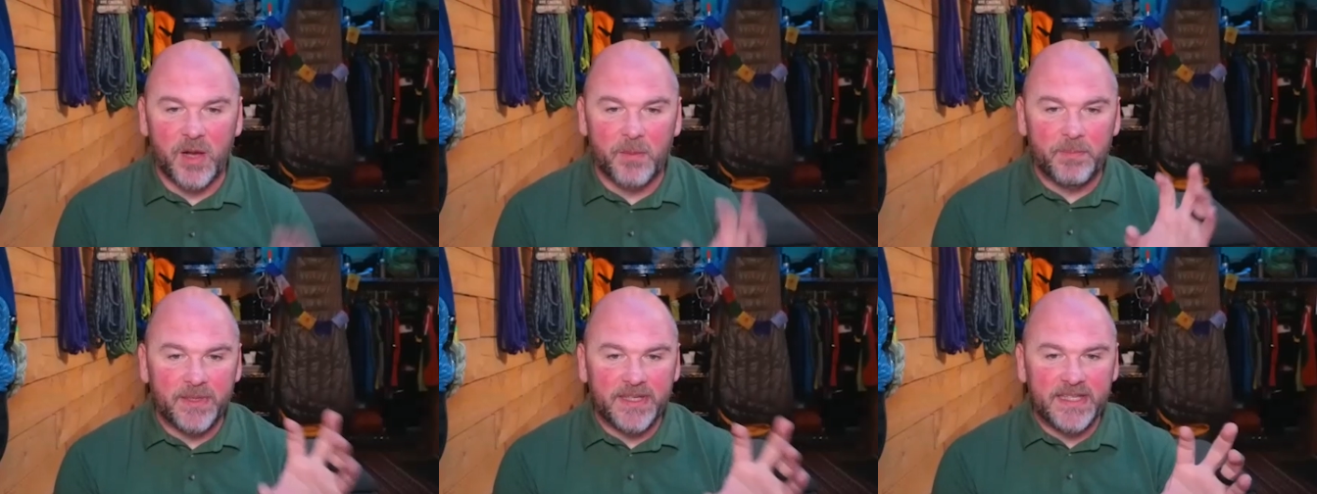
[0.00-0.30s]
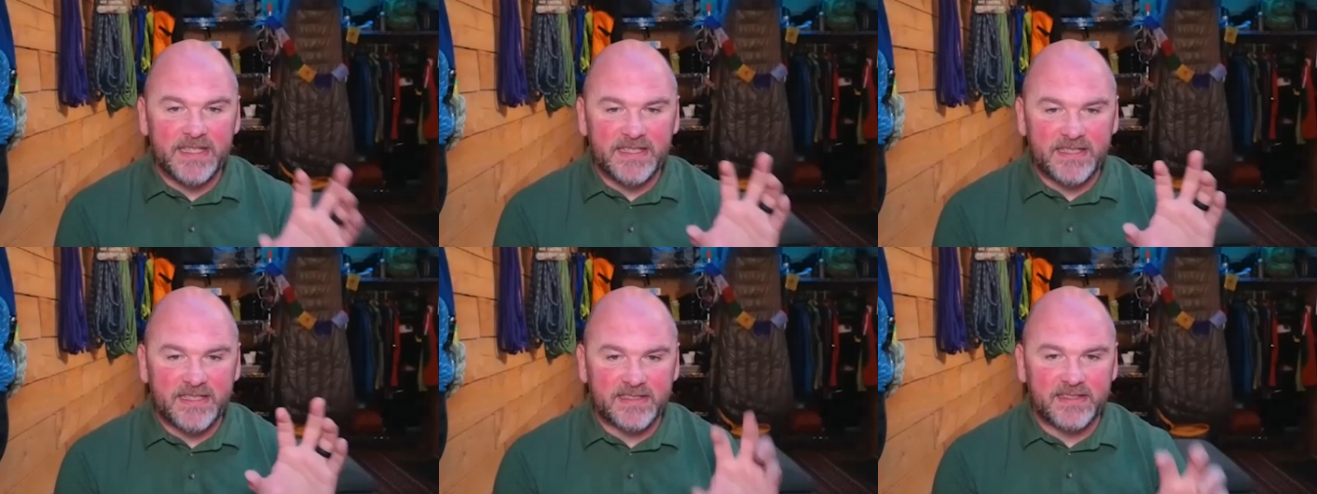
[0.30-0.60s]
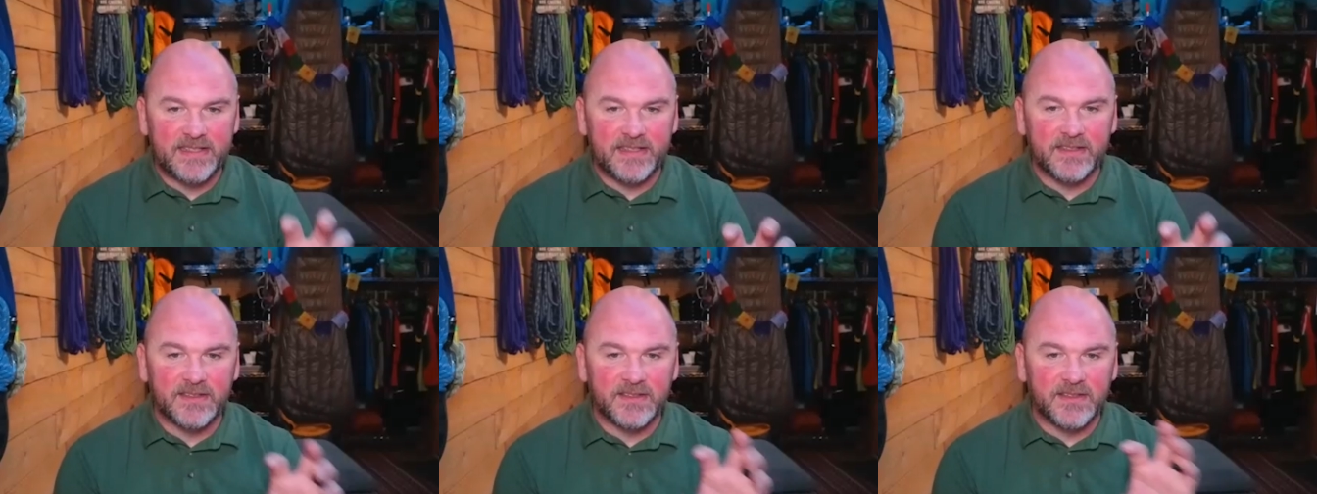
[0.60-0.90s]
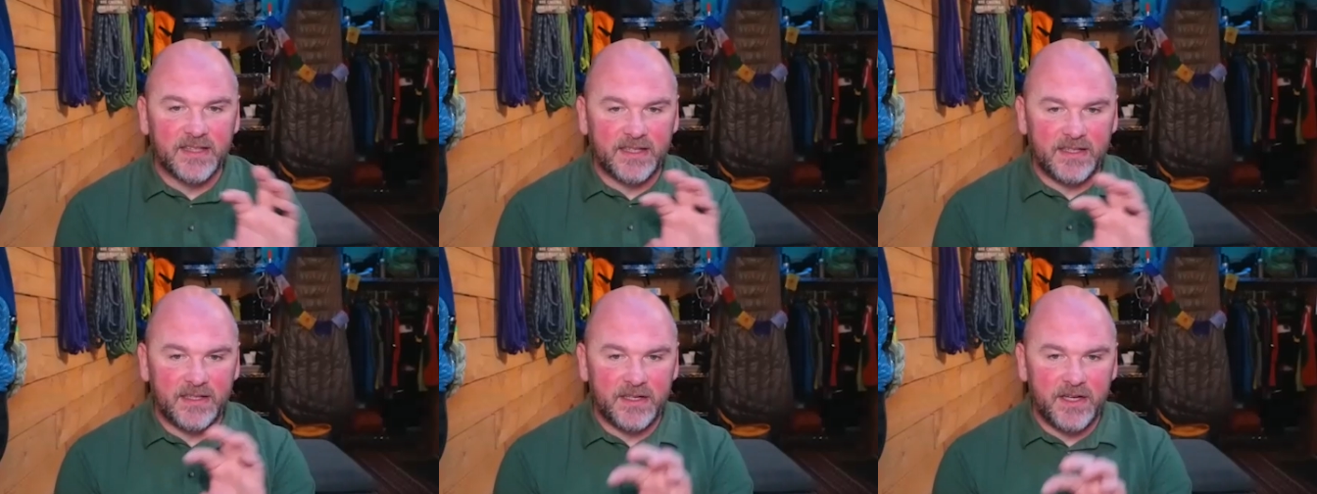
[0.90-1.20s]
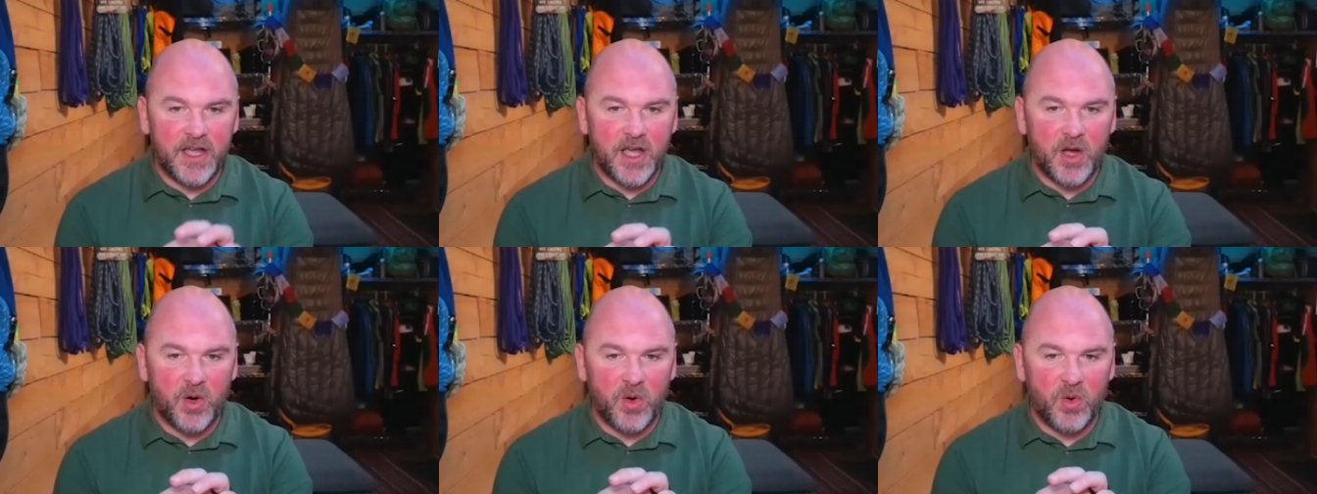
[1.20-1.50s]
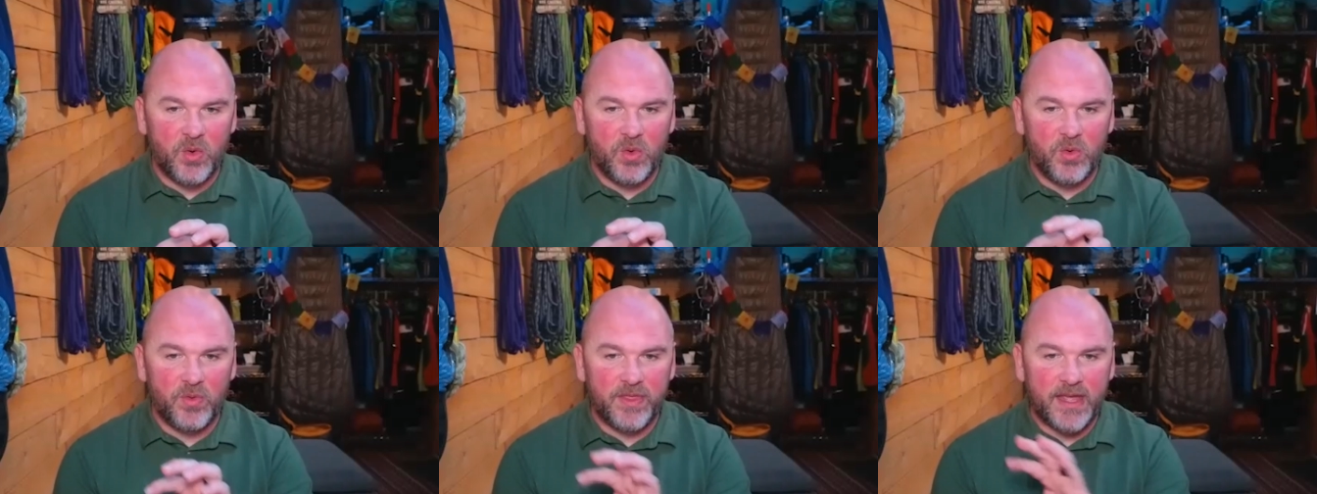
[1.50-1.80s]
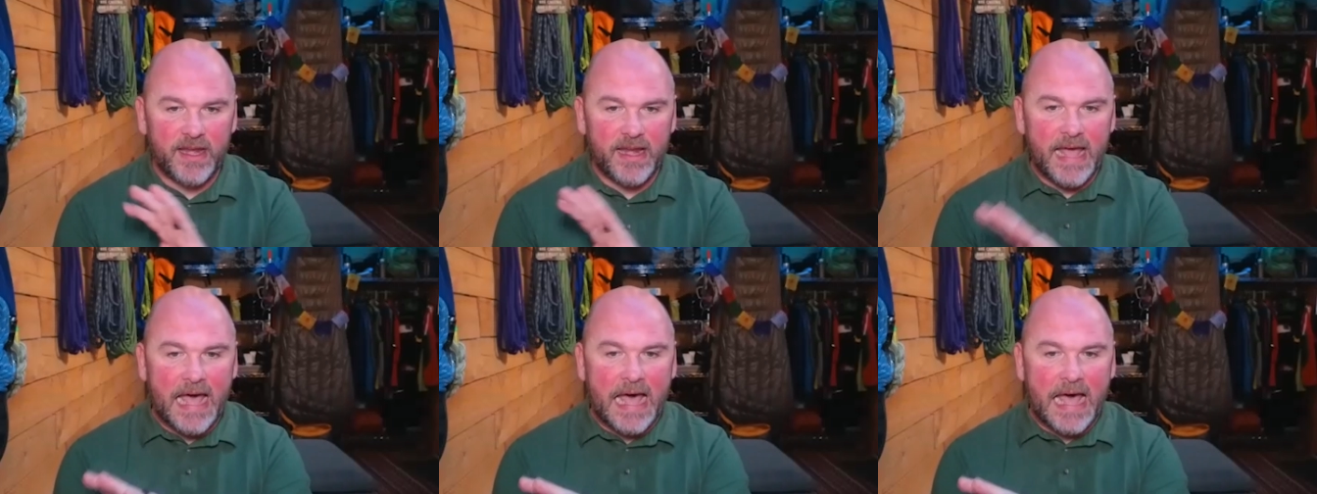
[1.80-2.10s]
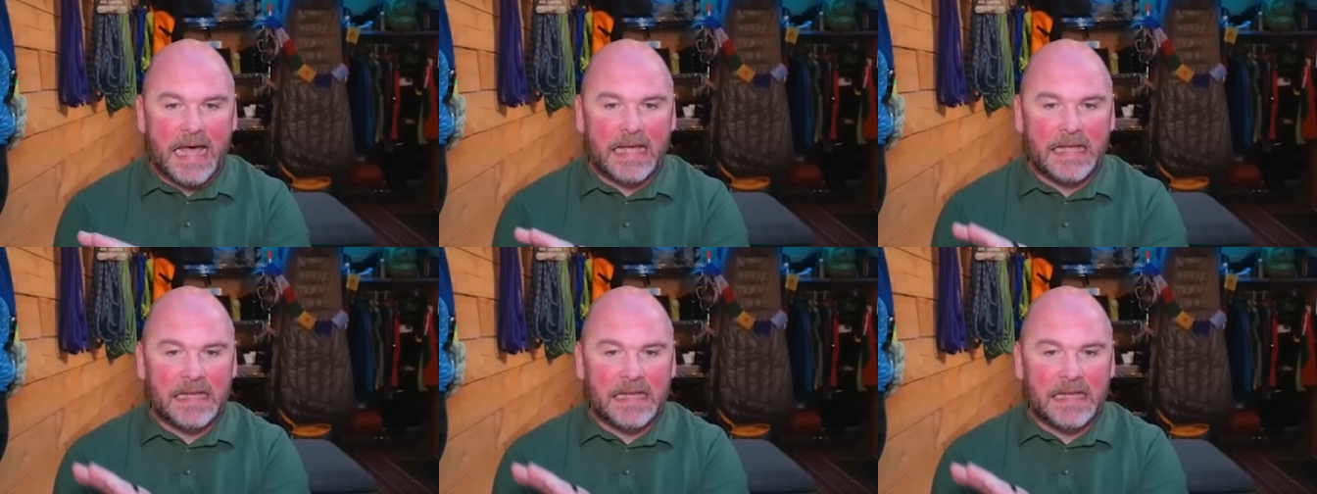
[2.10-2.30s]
be still and know that I